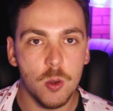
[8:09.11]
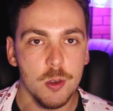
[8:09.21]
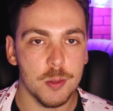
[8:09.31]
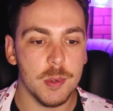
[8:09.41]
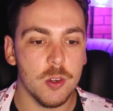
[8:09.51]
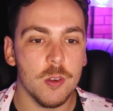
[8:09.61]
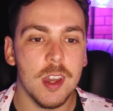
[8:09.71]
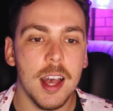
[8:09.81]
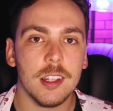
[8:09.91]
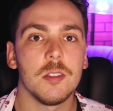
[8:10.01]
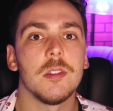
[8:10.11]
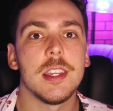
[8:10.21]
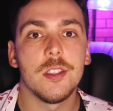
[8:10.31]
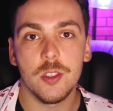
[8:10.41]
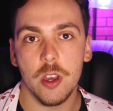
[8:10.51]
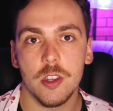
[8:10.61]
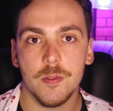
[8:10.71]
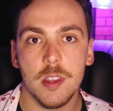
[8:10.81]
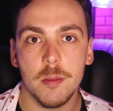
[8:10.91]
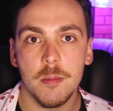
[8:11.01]
of course, but don't actively
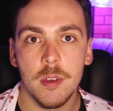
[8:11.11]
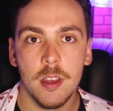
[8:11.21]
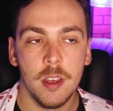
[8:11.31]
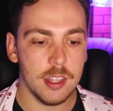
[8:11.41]
search for them.